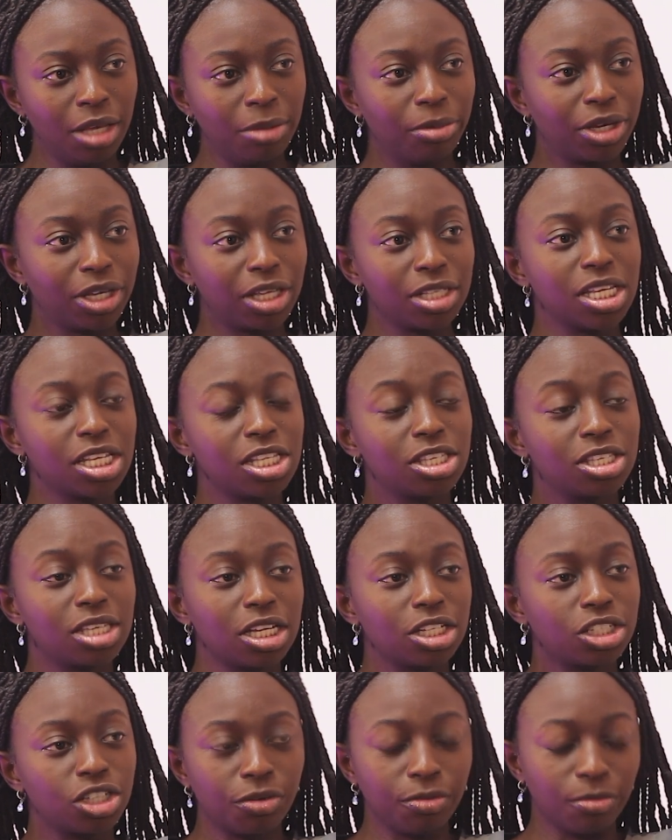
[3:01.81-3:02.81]
because it's
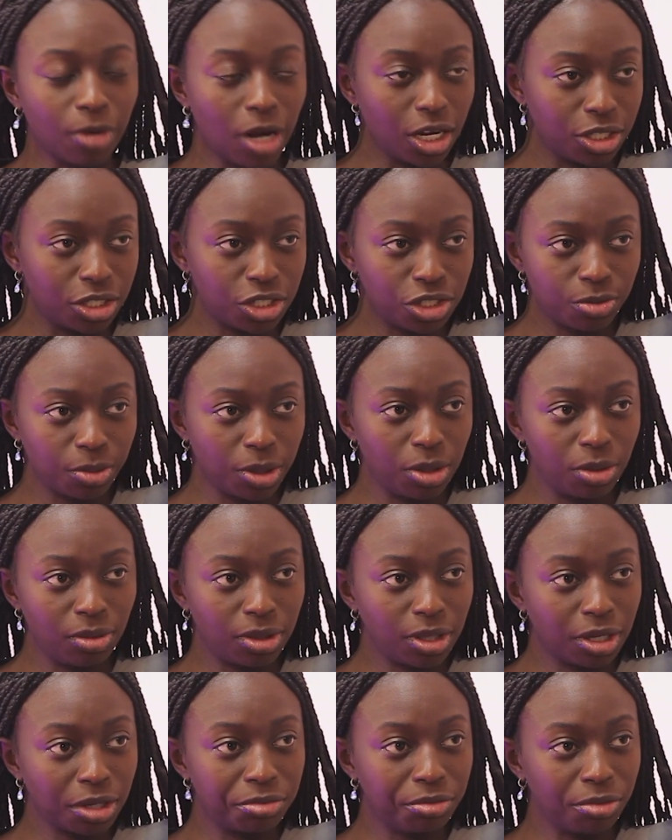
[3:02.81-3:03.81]
such a rush when you
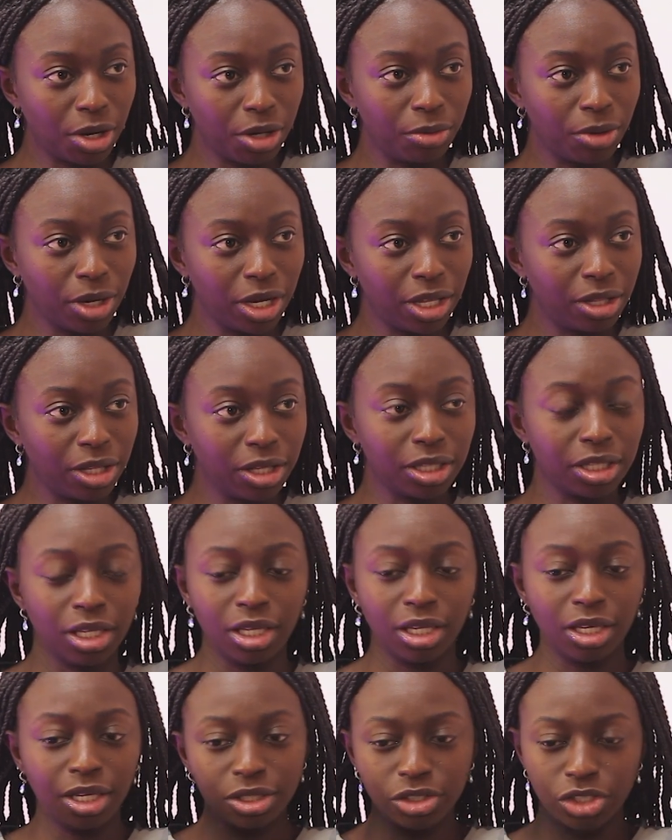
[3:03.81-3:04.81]
take runway, like
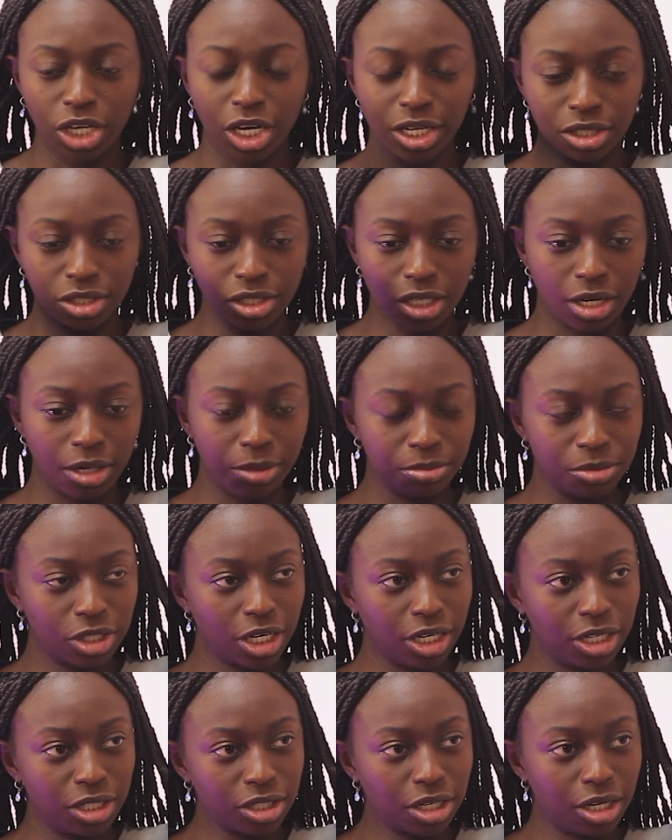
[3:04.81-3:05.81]
change come,
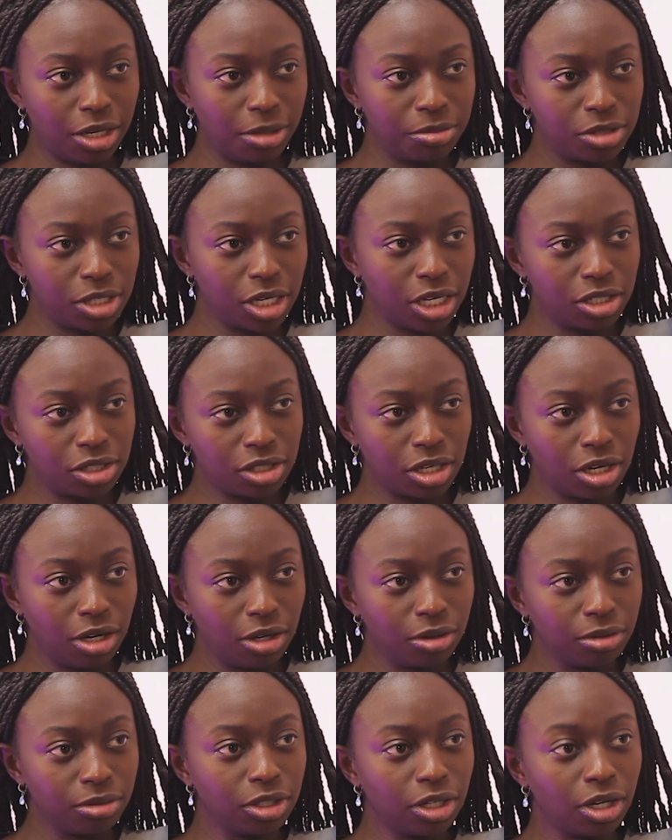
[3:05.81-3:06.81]
change come, change go,
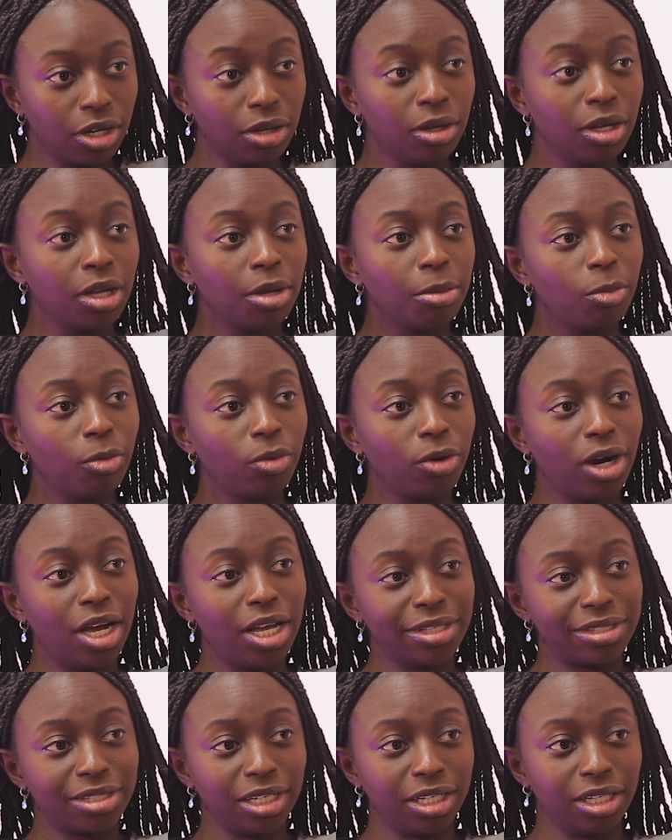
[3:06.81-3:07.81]
you know, mm-hmm.
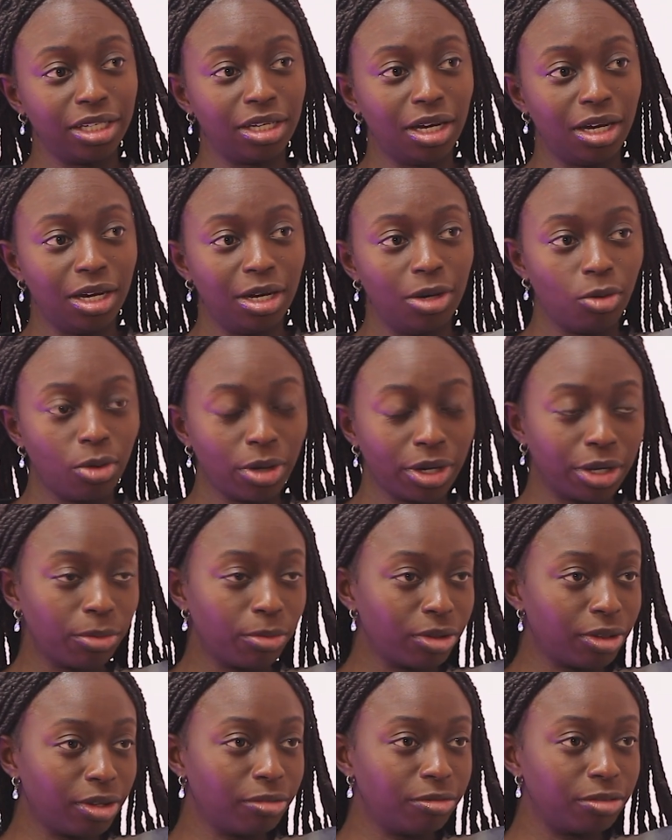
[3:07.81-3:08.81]
whereas like uh, working
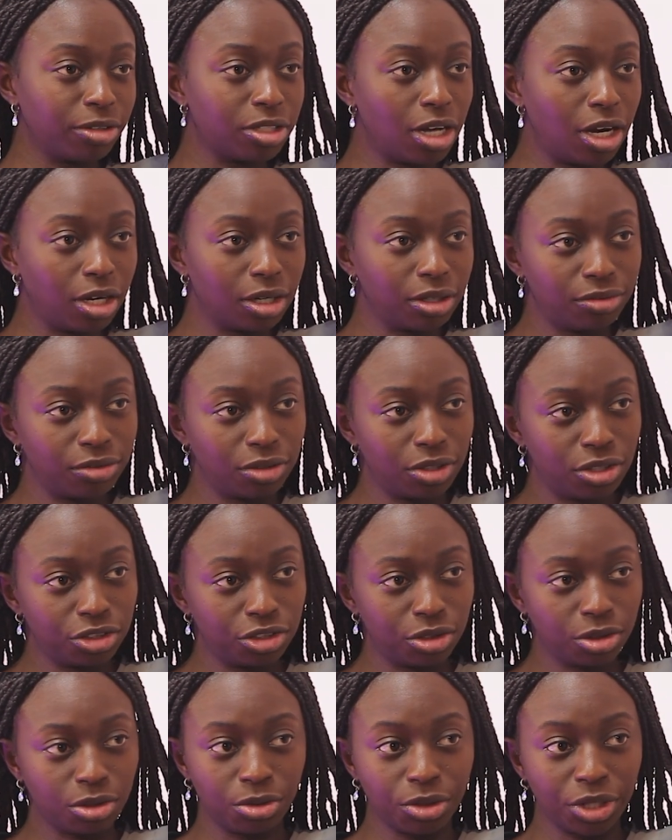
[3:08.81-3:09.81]
with like photographers or
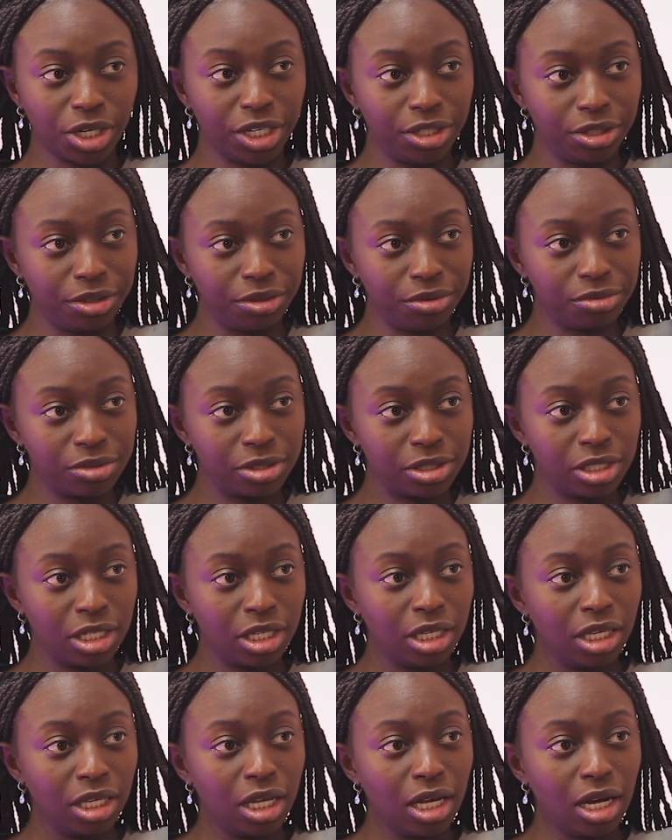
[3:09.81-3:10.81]
creatives,
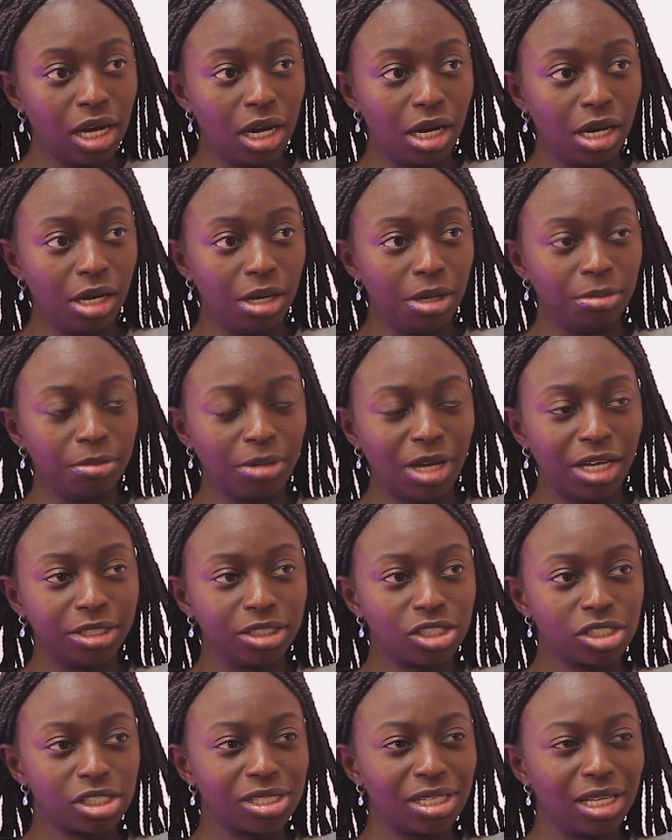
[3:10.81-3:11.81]
Um, I
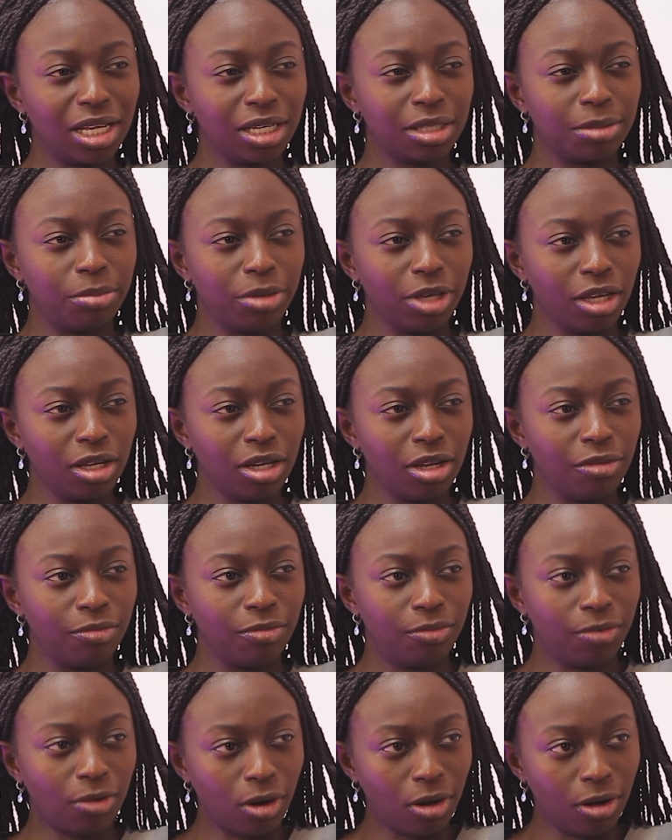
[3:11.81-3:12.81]
just like being
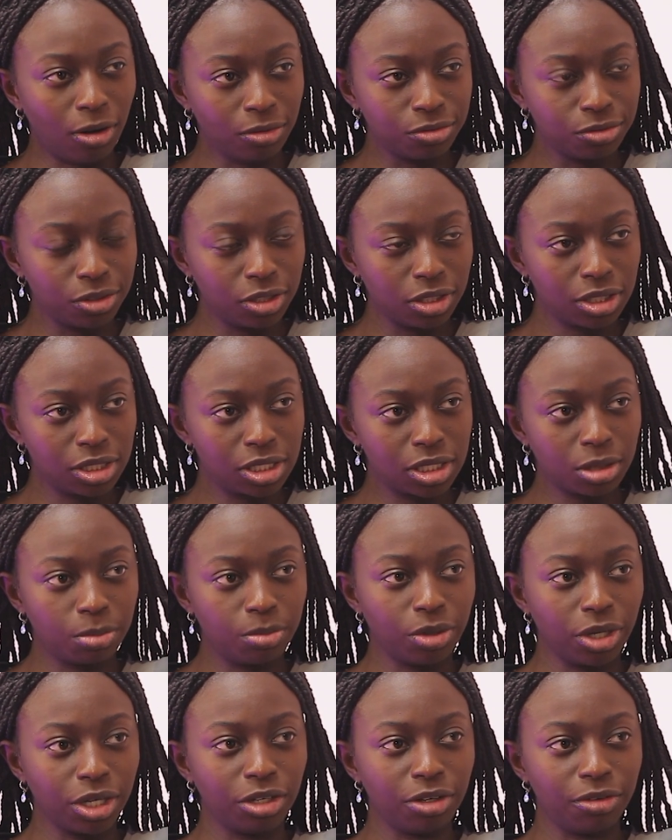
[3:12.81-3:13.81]
involved to
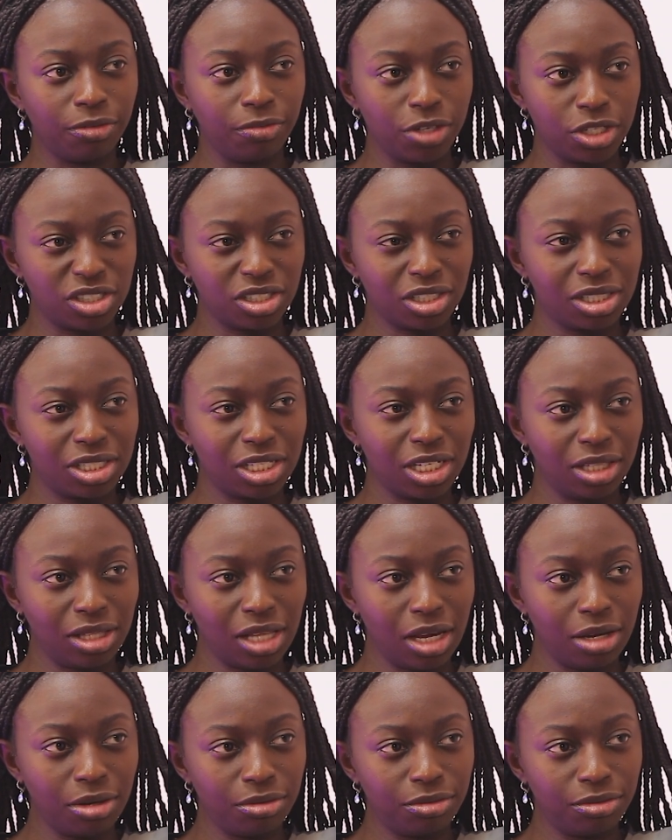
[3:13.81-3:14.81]
bring your vision to
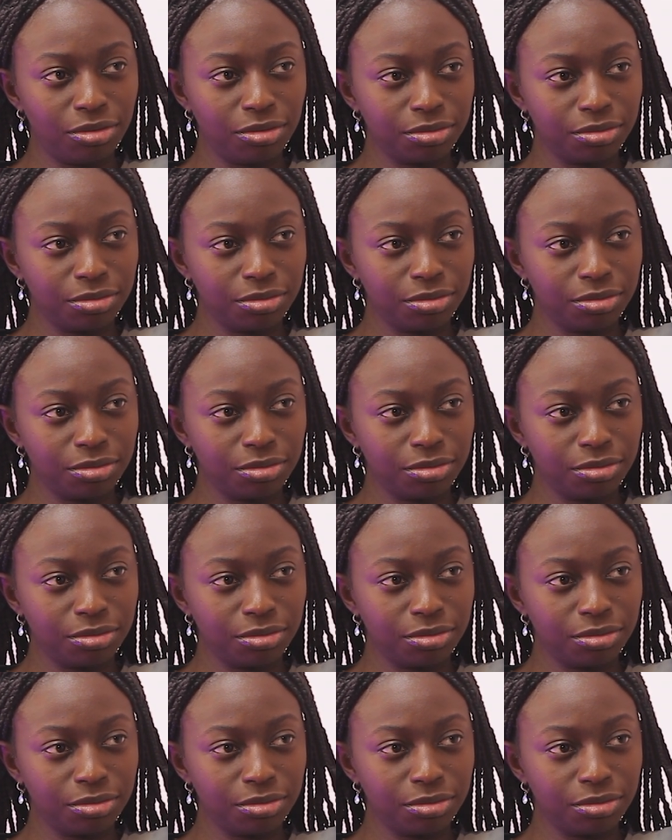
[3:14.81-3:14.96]
life.